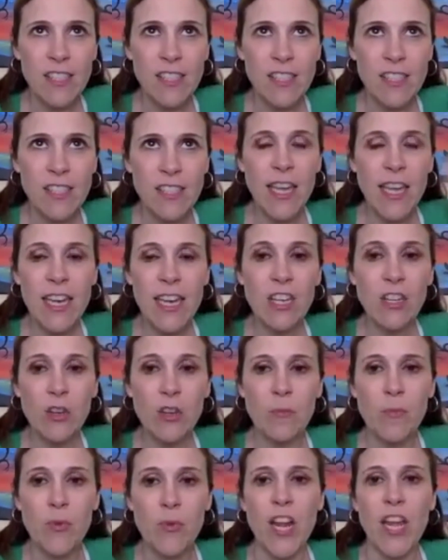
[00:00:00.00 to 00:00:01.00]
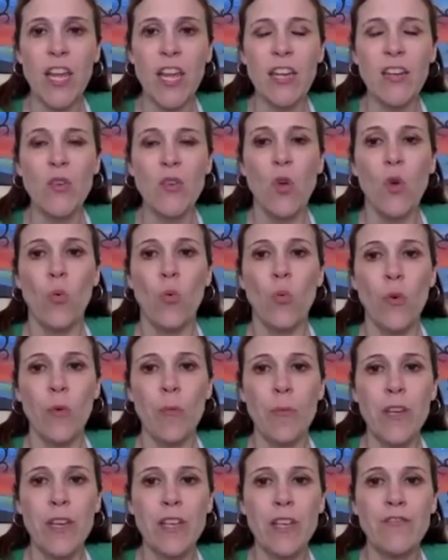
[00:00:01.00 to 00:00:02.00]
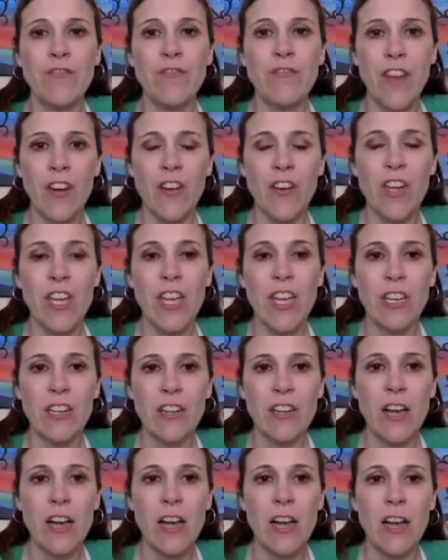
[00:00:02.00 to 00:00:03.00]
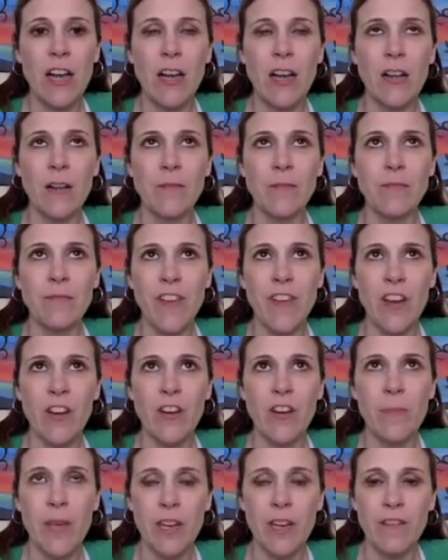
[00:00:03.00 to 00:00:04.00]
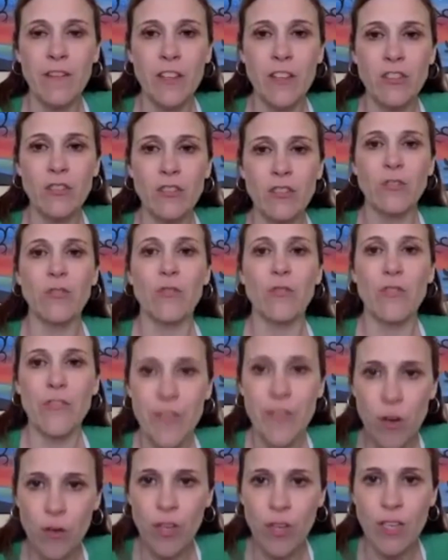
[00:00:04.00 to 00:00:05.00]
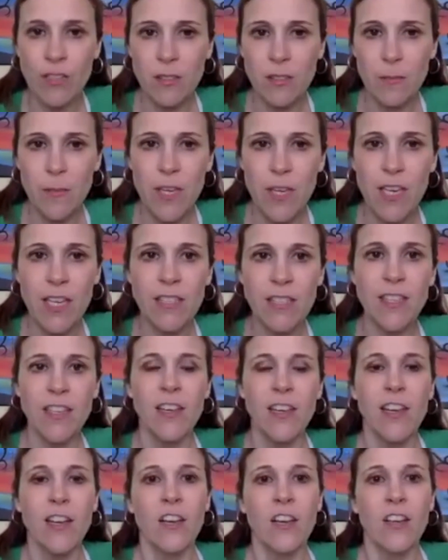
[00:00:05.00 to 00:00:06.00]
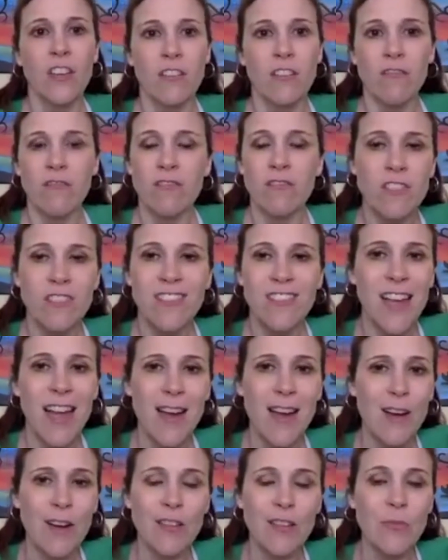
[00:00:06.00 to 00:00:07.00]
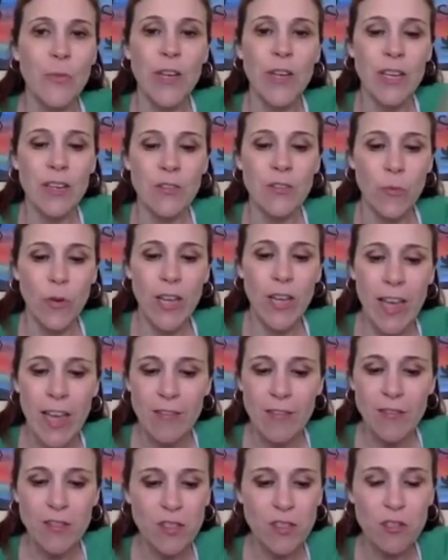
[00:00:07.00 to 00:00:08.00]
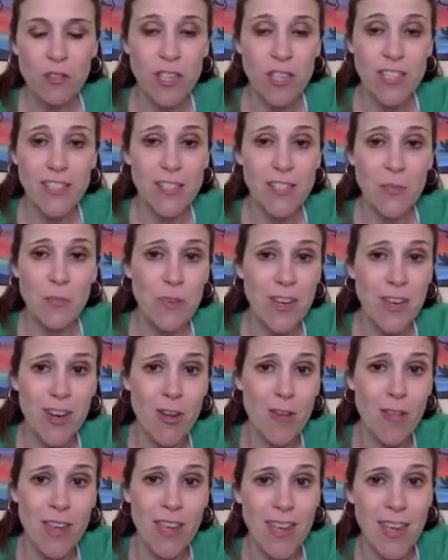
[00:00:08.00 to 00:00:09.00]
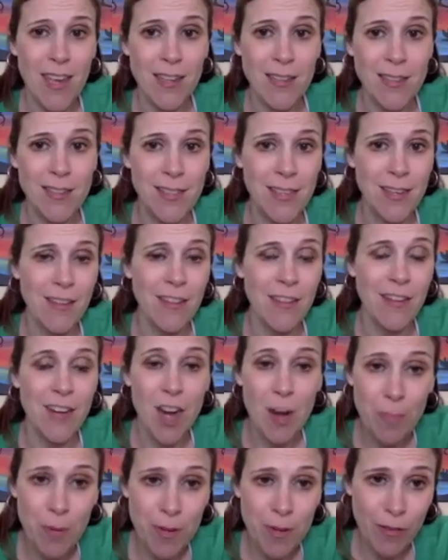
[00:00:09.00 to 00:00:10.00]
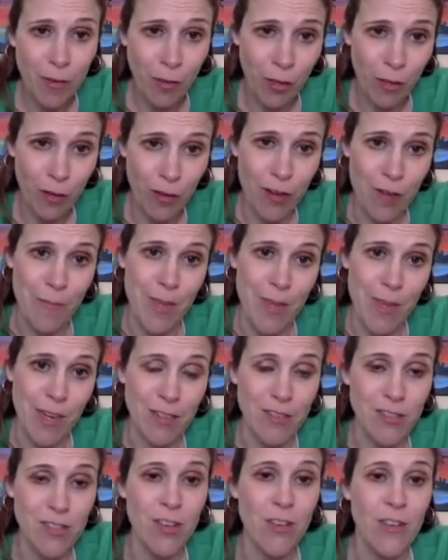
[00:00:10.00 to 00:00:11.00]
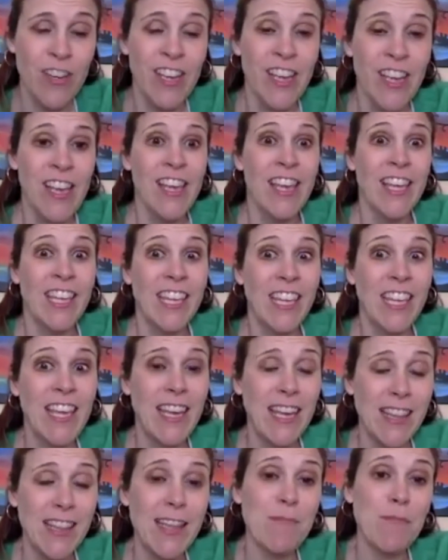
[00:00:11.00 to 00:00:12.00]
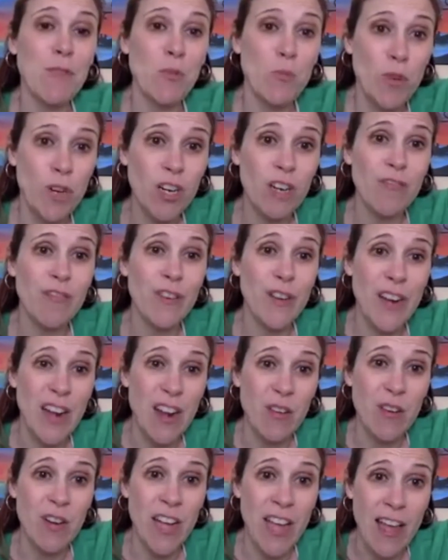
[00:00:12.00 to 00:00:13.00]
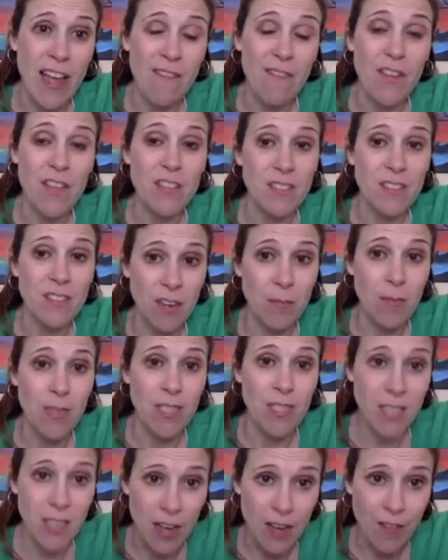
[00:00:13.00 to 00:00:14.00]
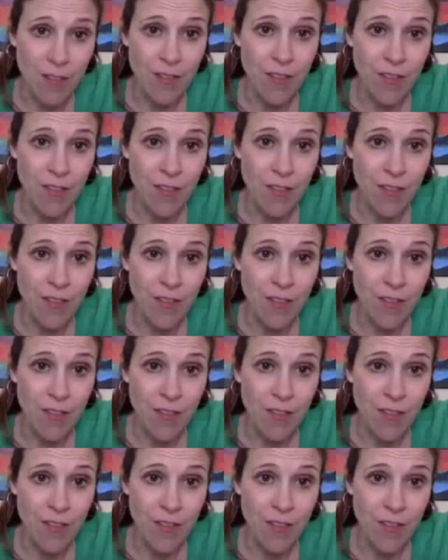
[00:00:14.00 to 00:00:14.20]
stimulating your brain will be very beneficial to the focus, because we have students and we know they can't sit on the carpet for 30 minutes. So getting them to work for an hour and a half is going to be